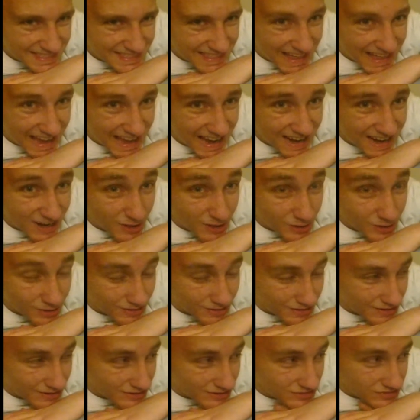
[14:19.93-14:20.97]
that'll
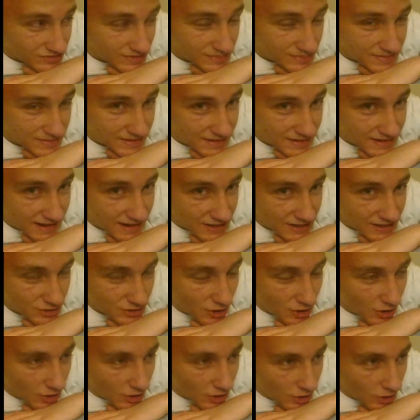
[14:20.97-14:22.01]
earn you a trip to the
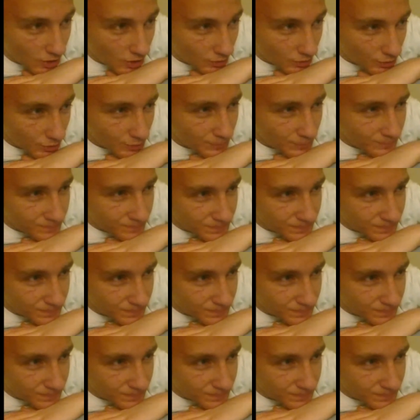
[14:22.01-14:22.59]
NASCAR hauler.